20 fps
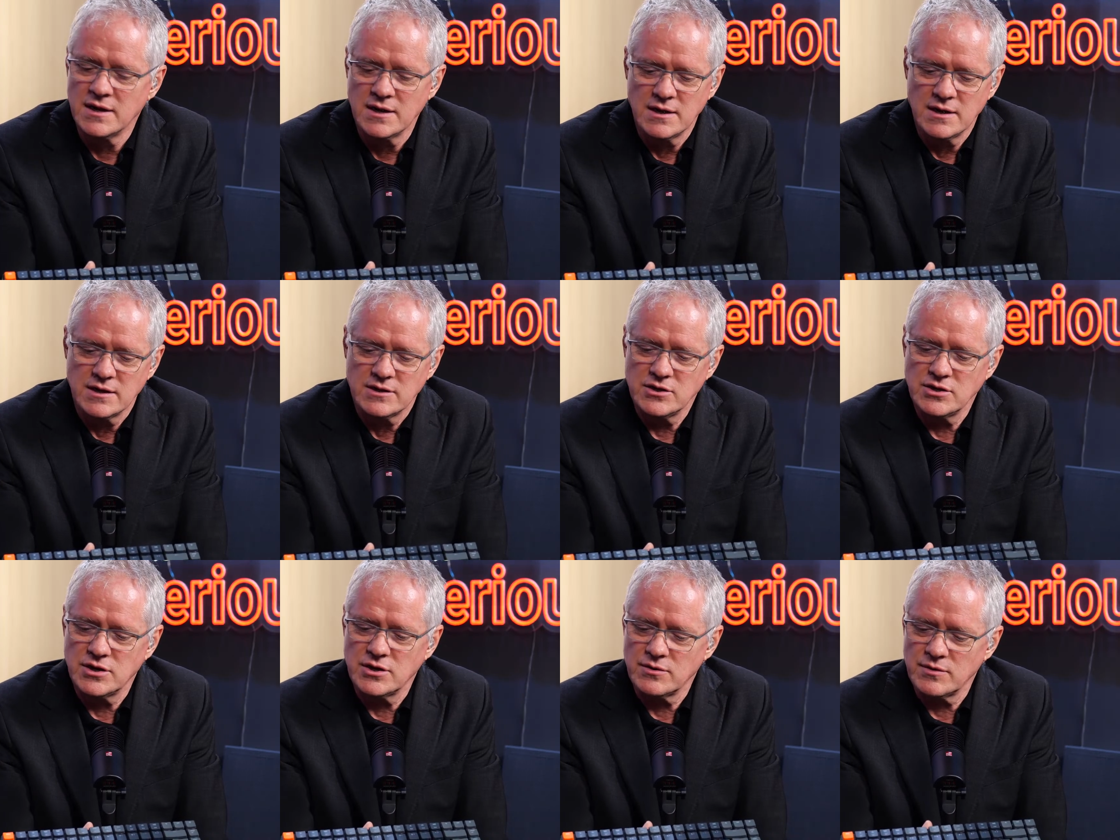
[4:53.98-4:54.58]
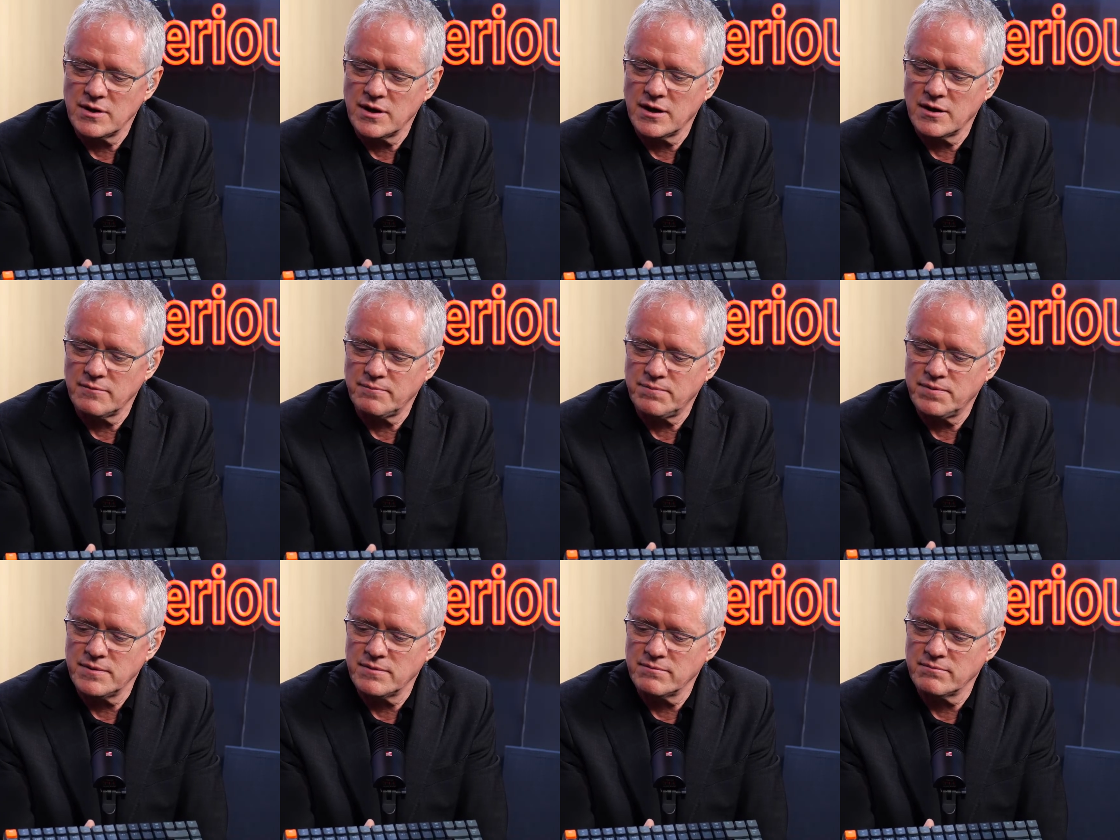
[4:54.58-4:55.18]

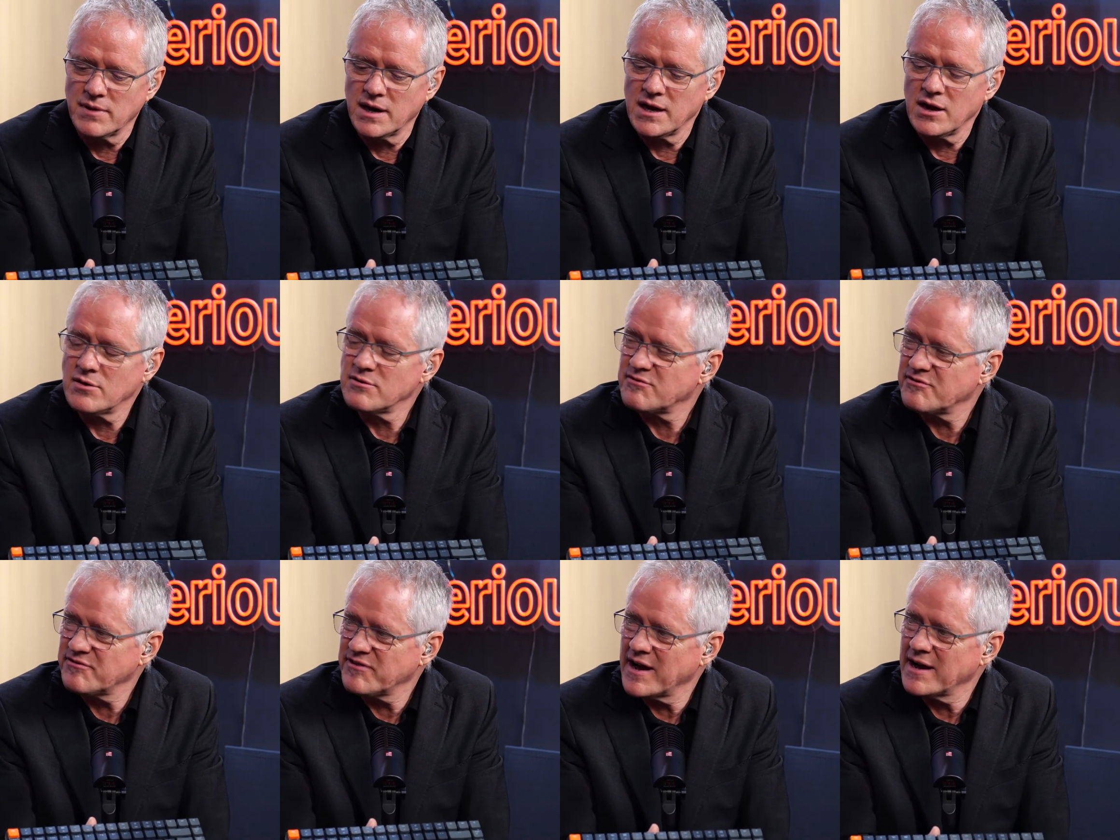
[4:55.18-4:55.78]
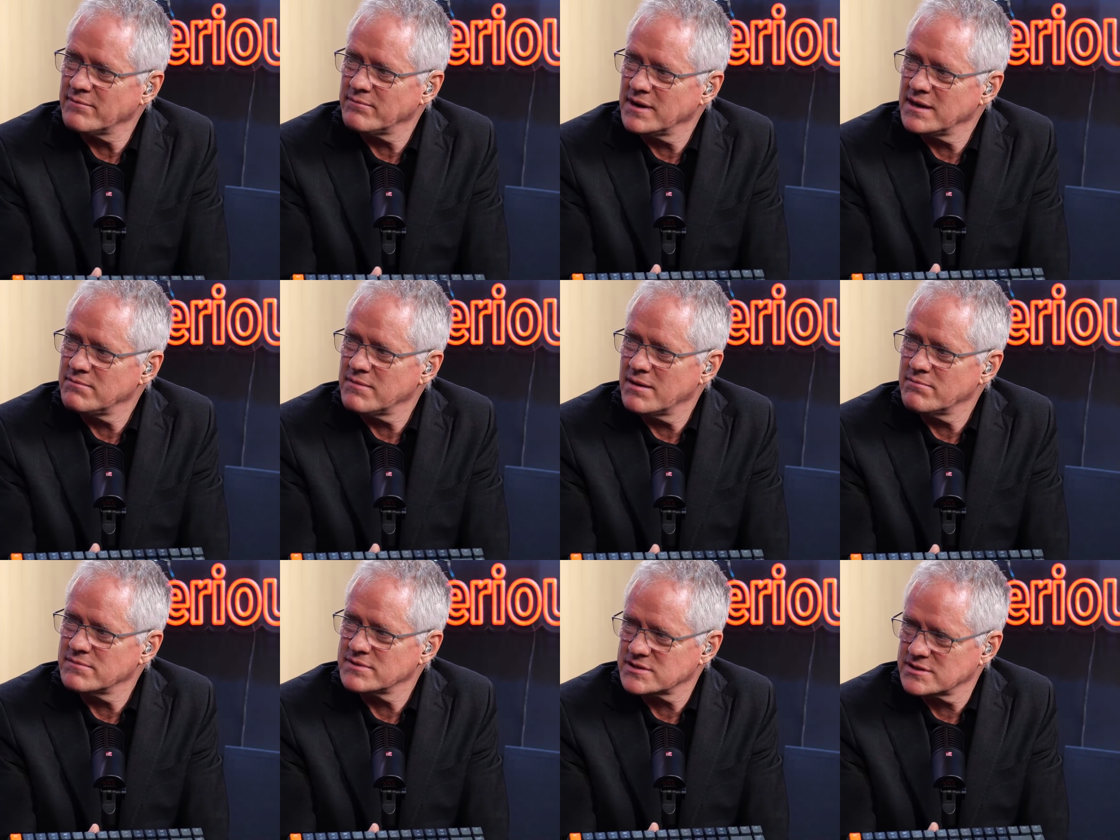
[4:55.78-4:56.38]
own family
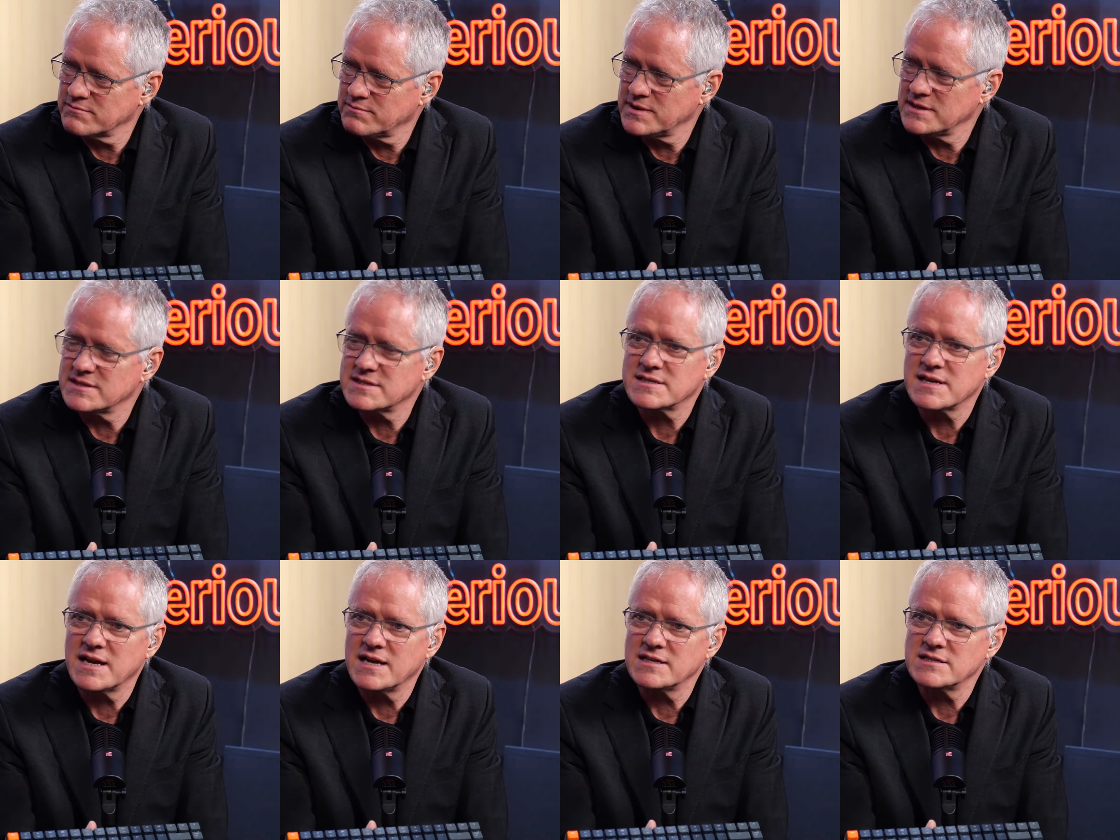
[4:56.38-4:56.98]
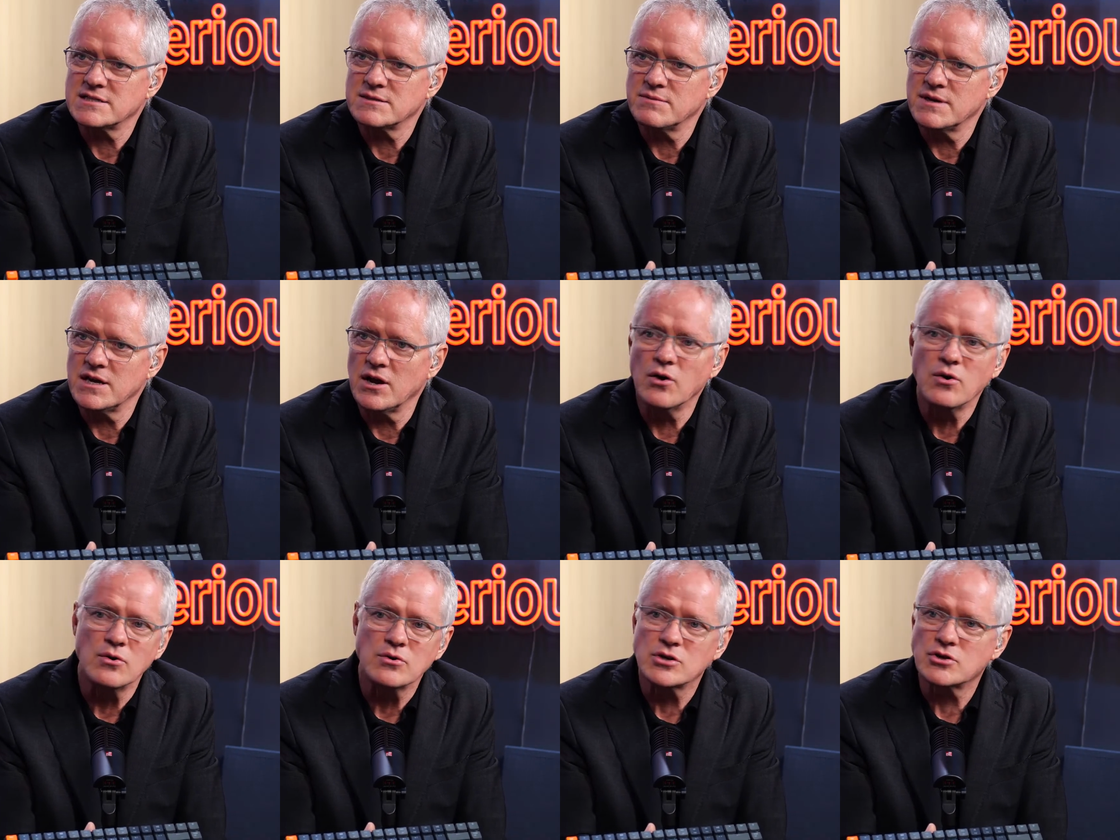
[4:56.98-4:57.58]
members have been saying to me,
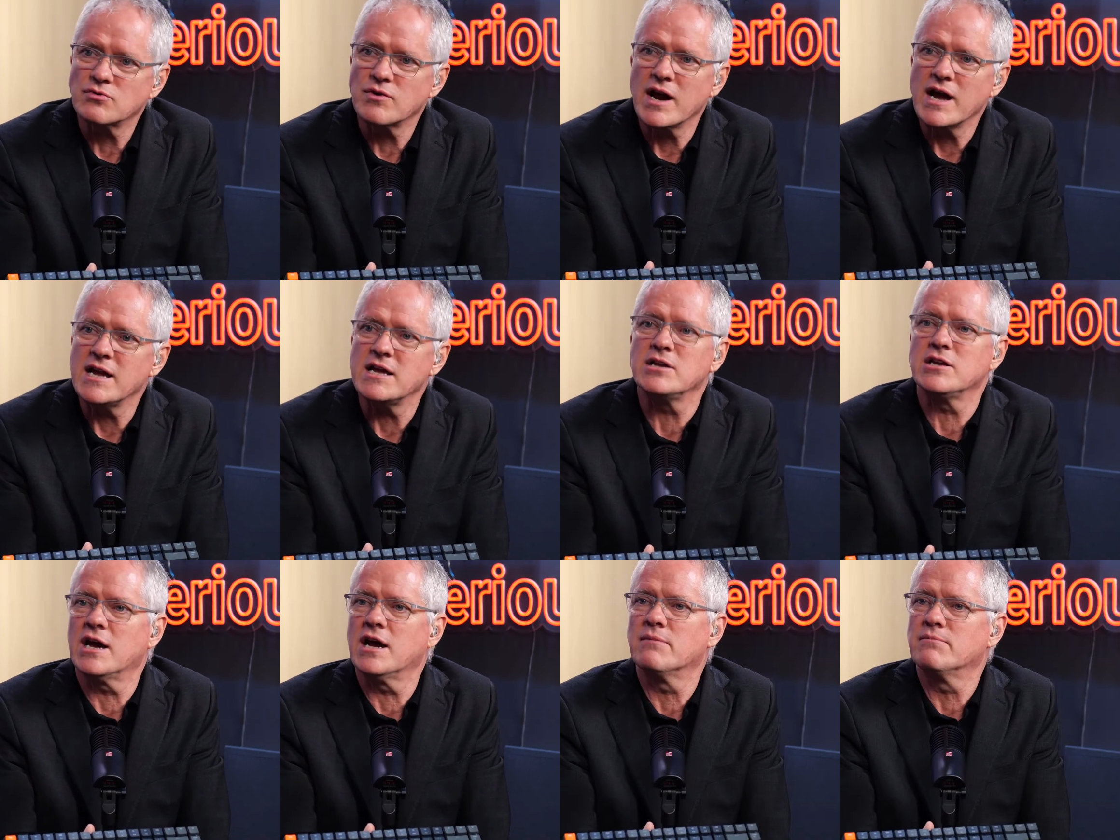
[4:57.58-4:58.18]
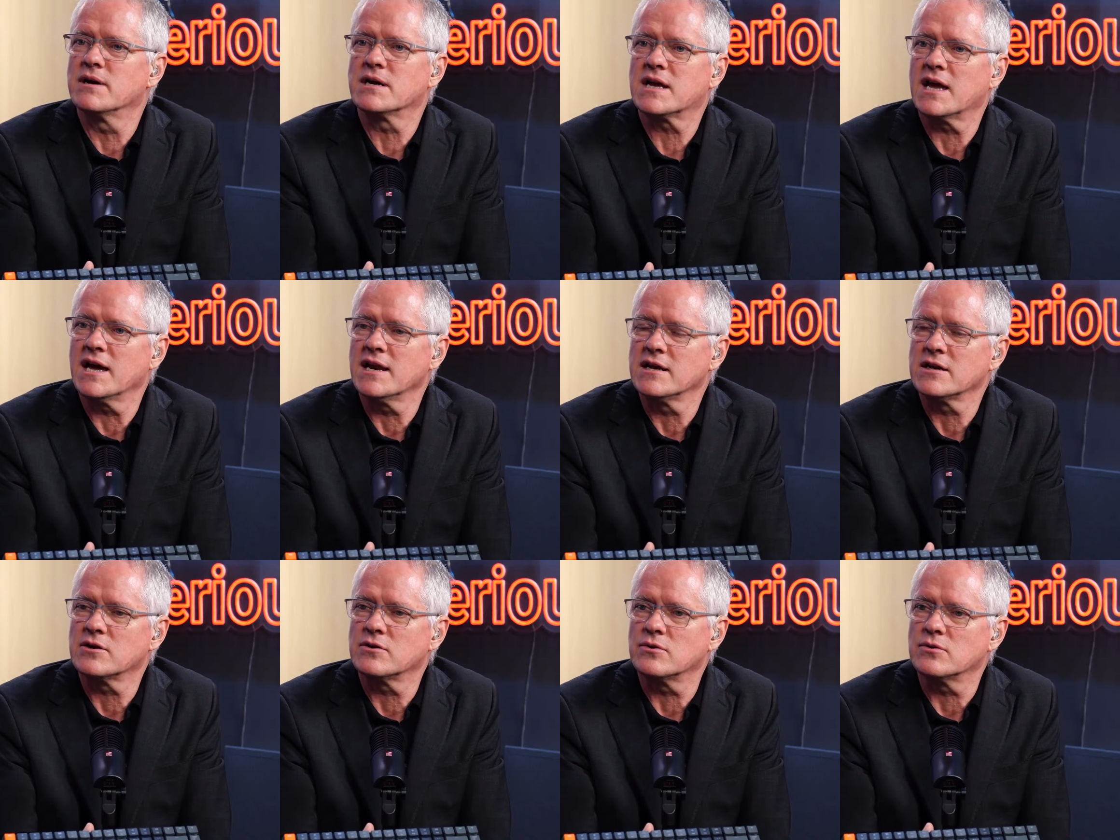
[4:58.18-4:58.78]
"Oh, great, yeah,
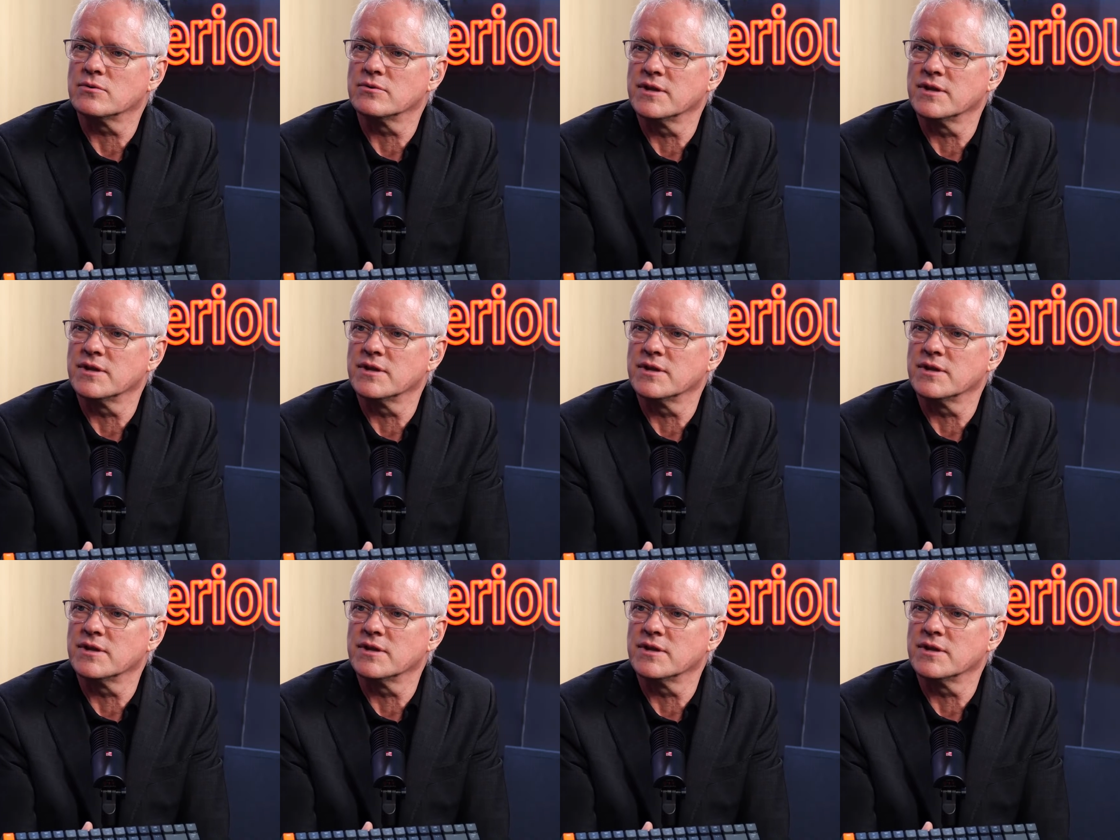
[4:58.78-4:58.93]
mechanical."